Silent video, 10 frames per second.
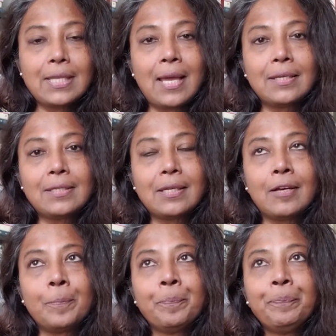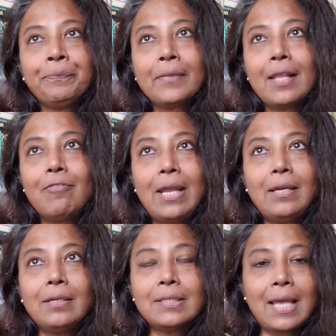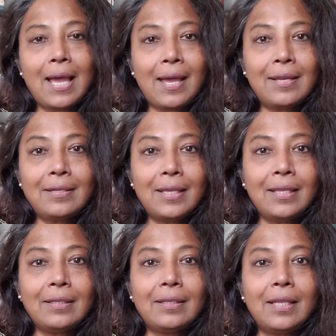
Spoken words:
that vendors had in